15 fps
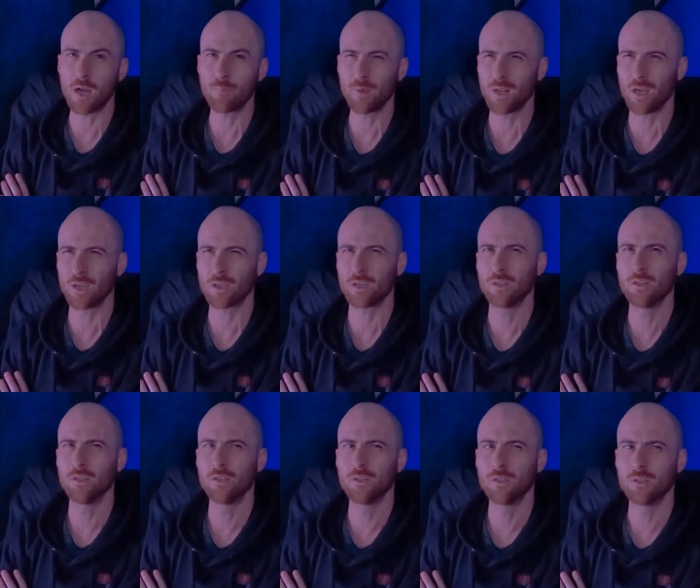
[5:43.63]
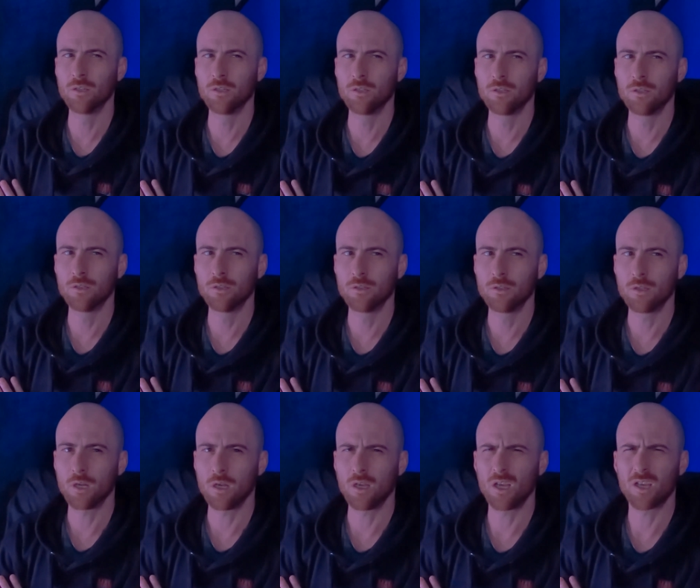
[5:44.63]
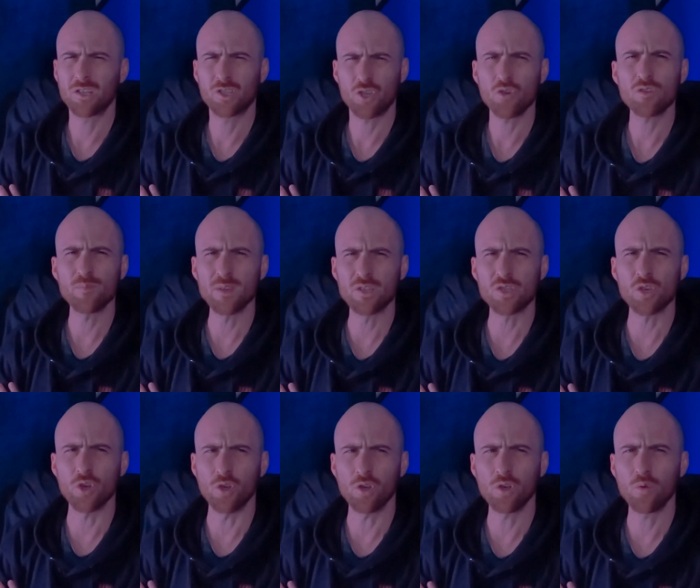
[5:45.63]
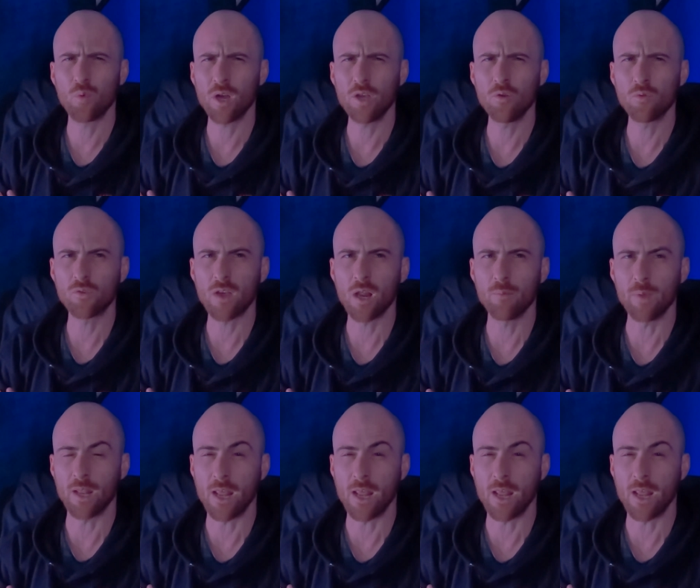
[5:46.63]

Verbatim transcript: I'd be like, uh, excuse me, sir, why are you telling me?